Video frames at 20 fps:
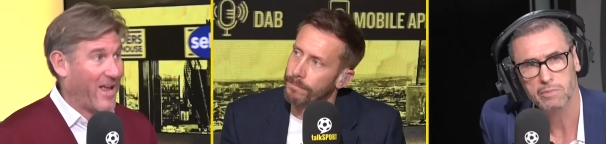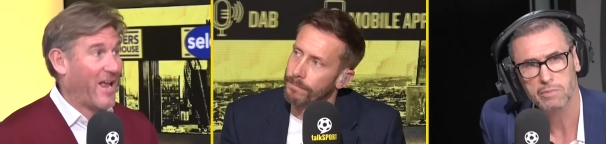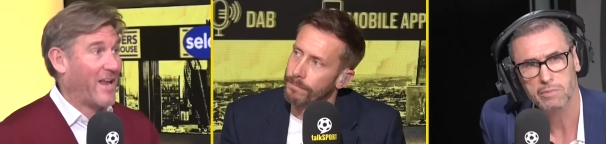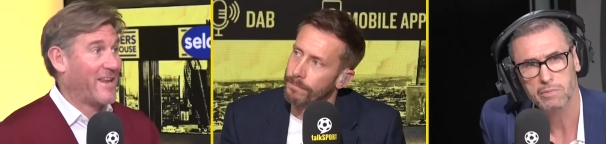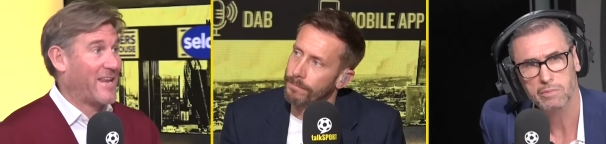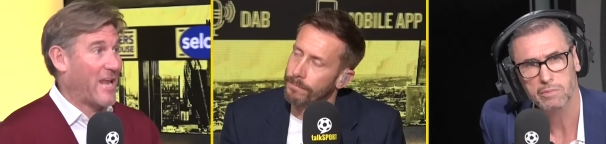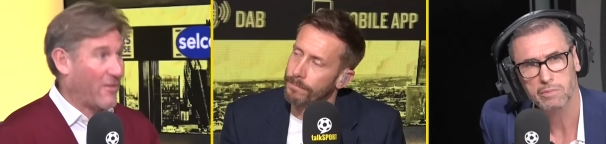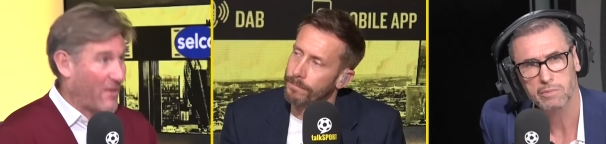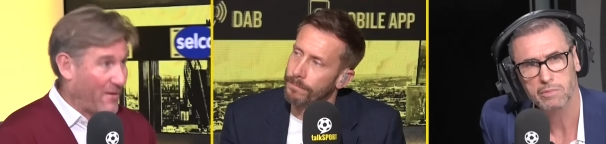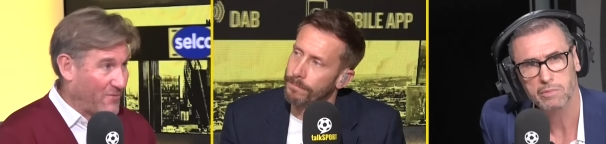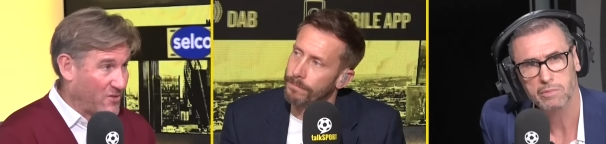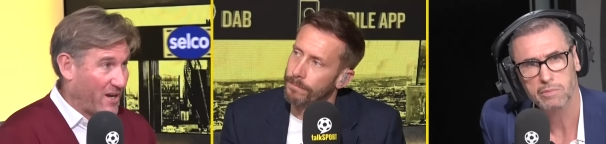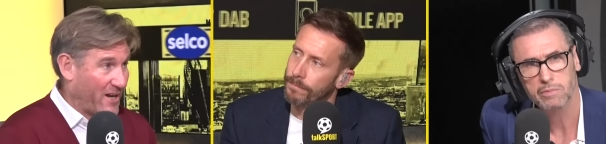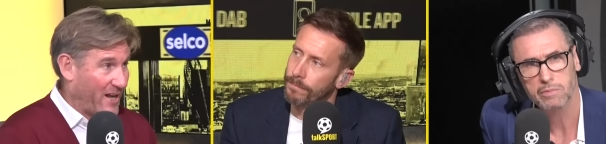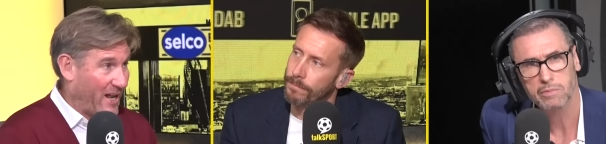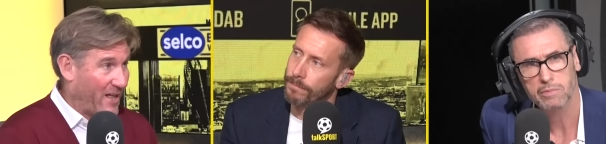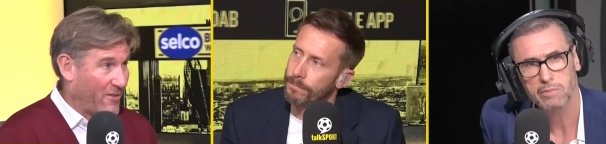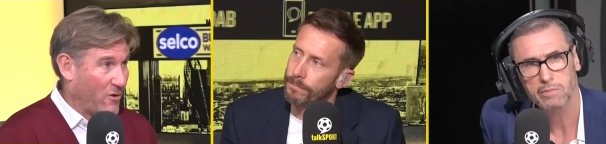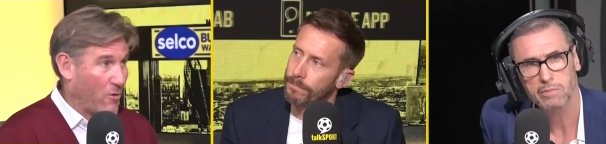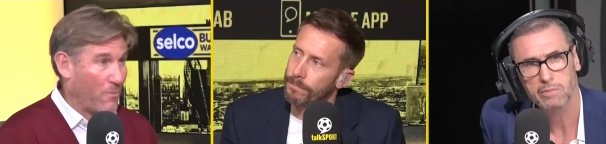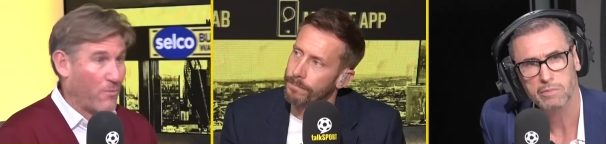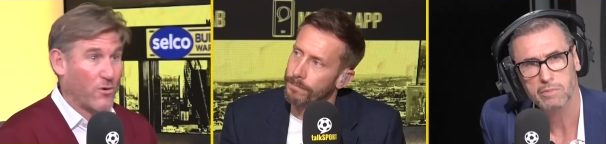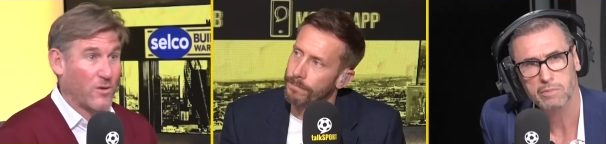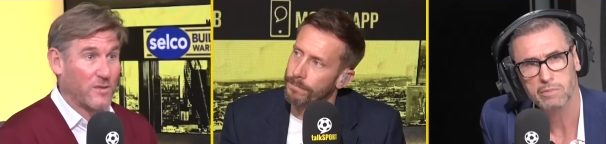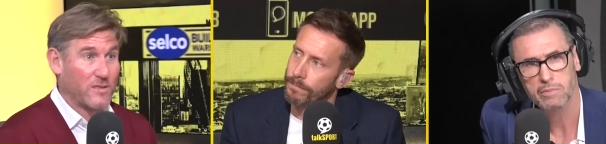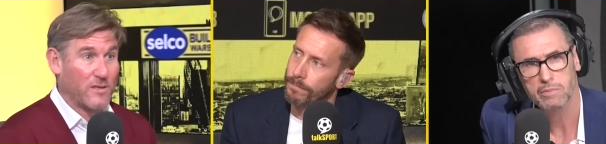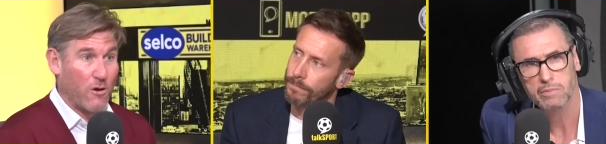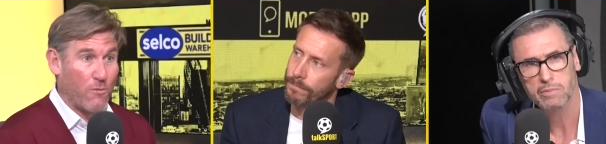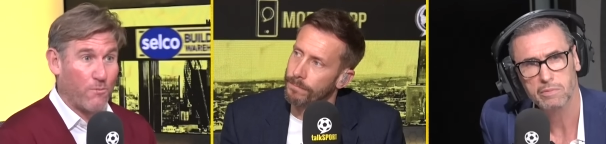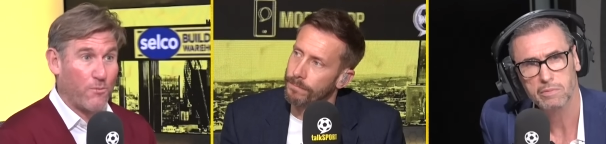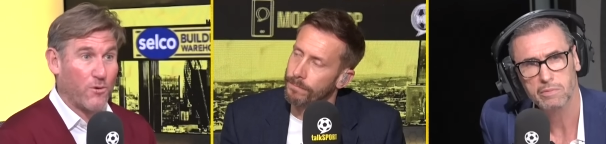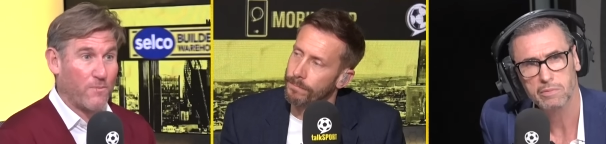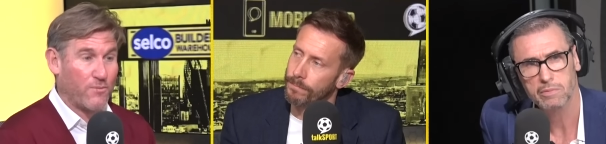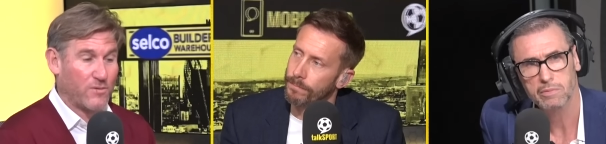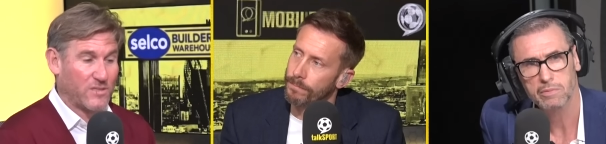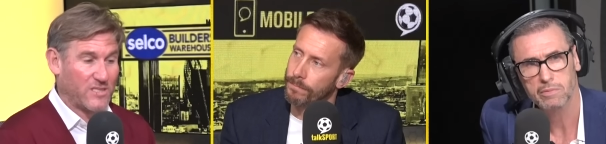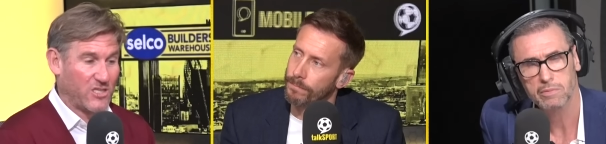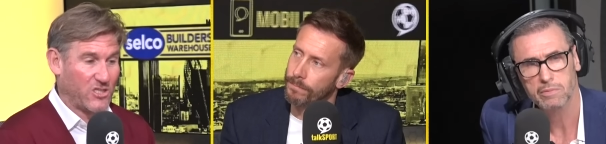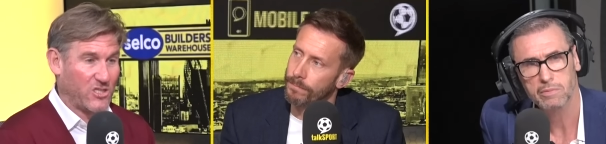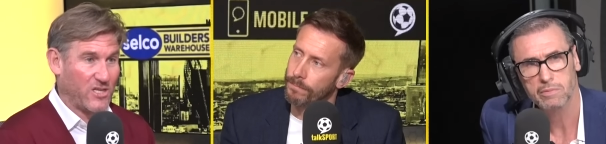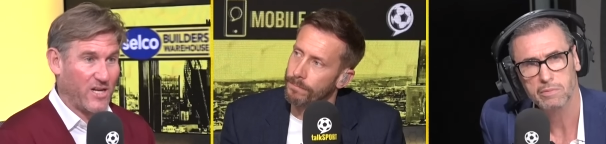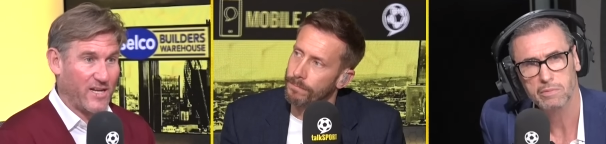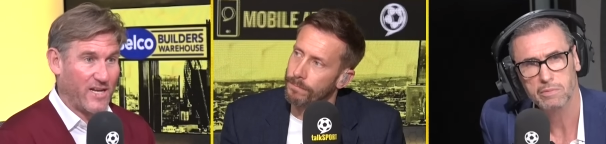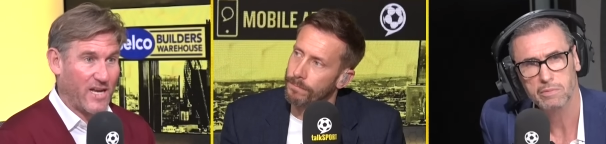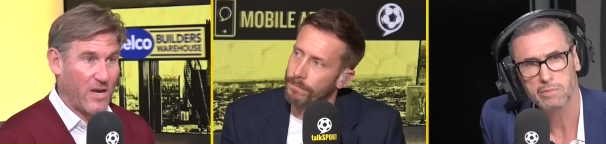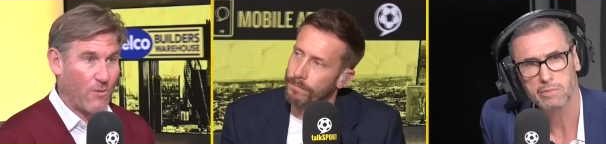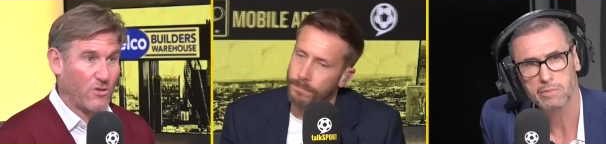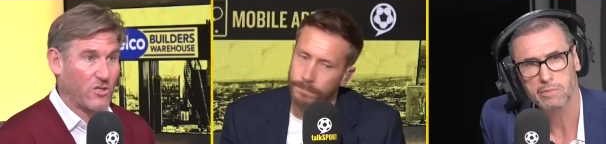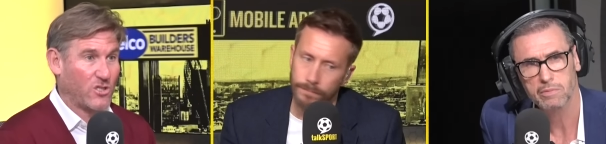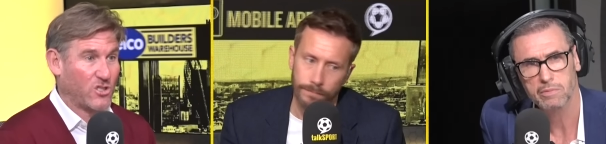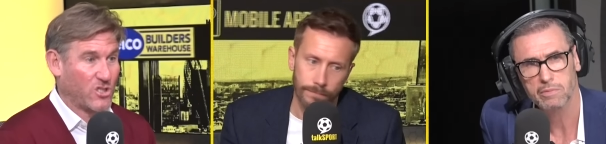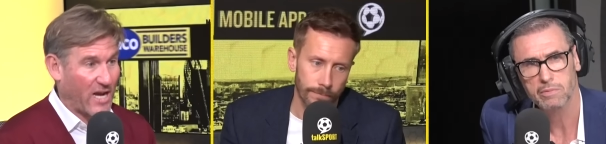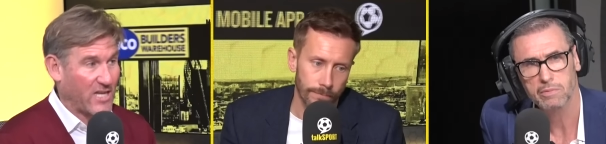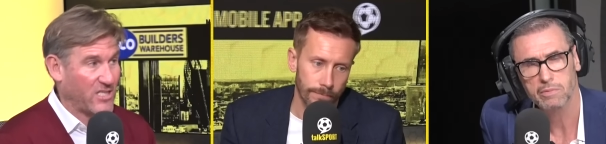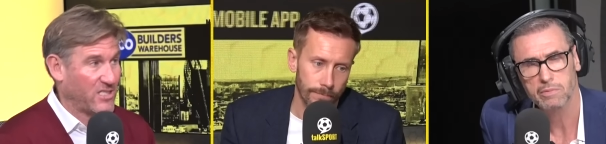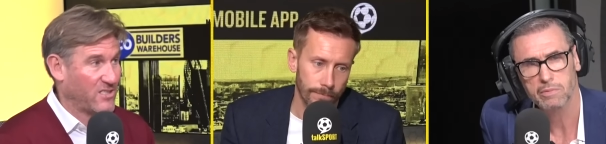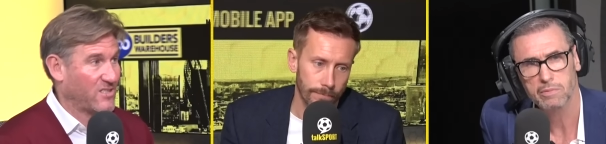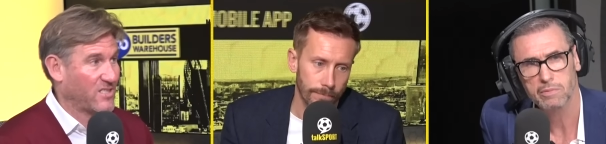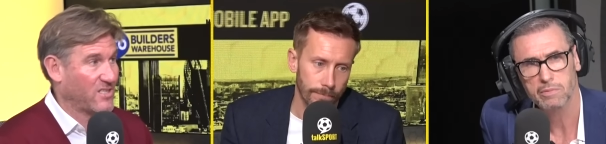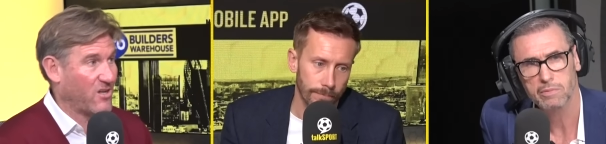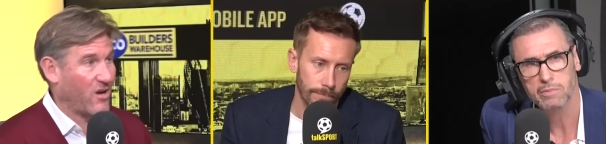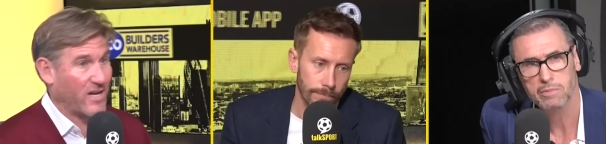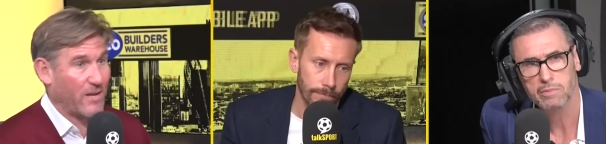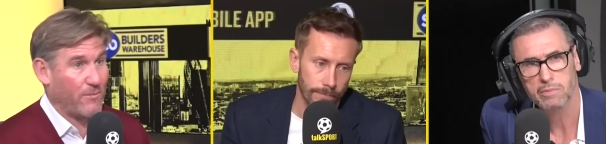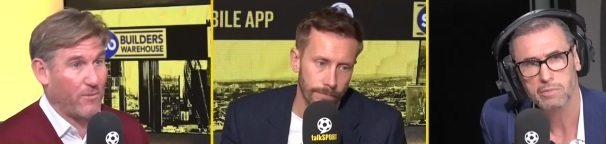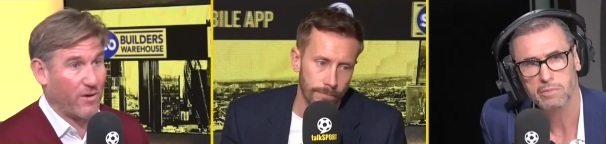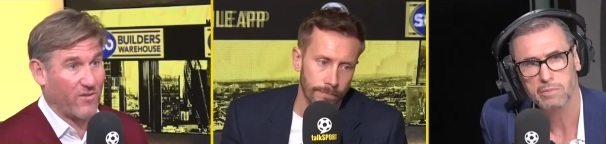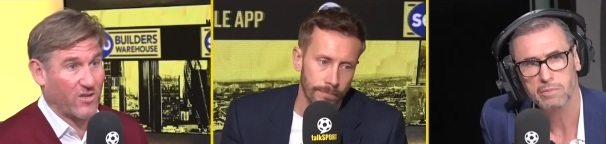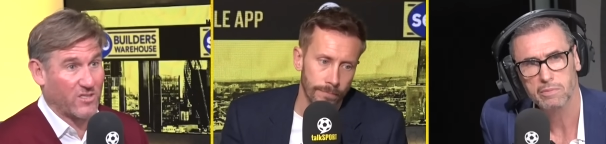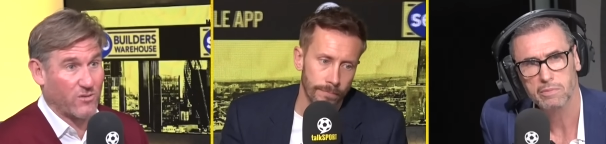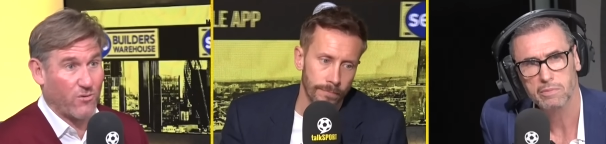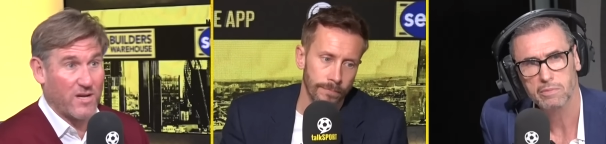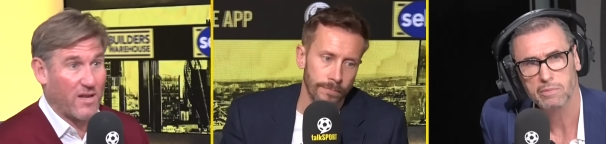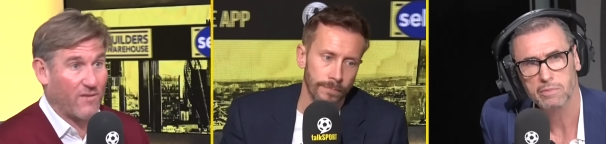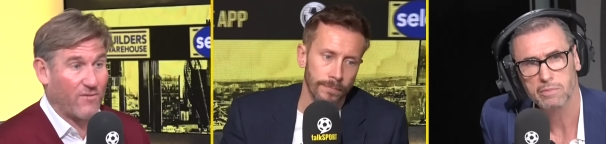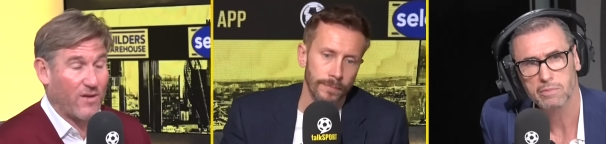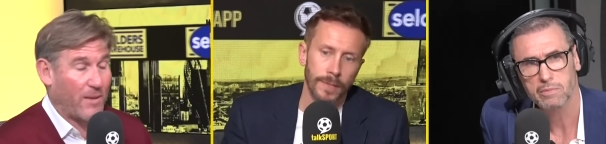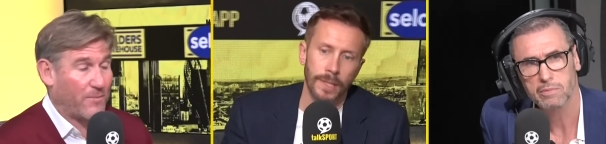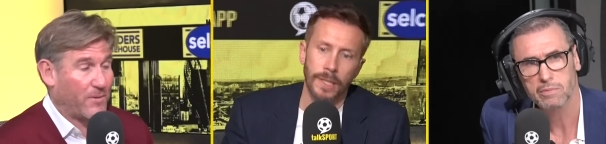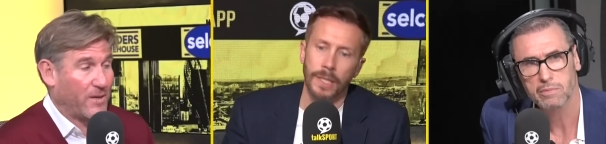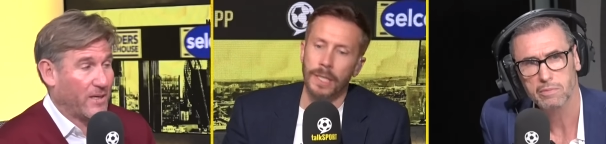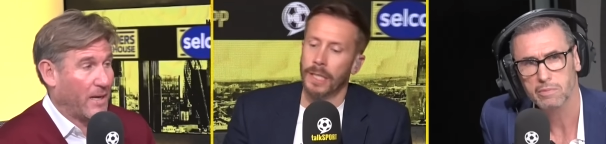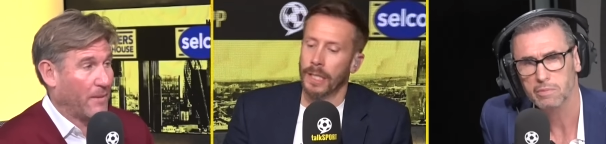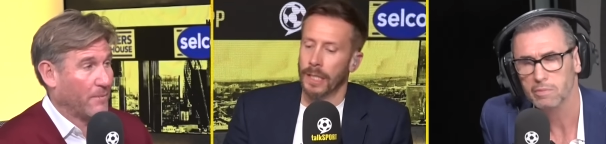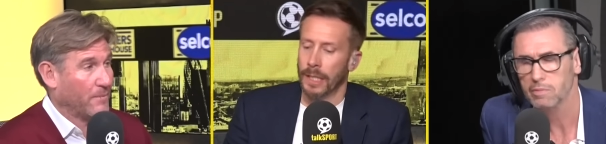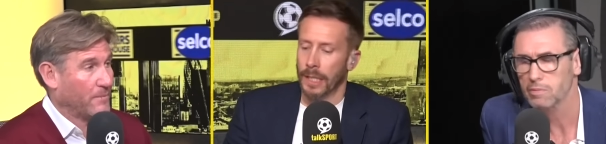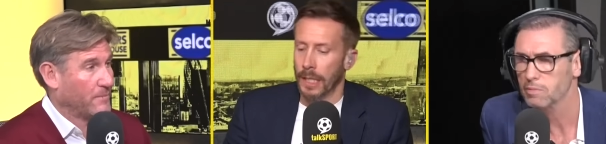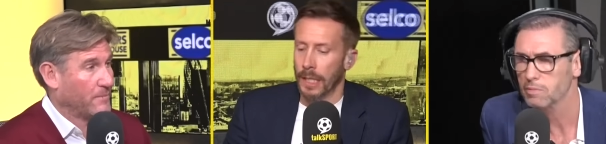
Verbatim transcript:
Speaker 1: Now they've done it, they'll put a, they'll put a position in there which changes the dynamic of it, so it never happen again.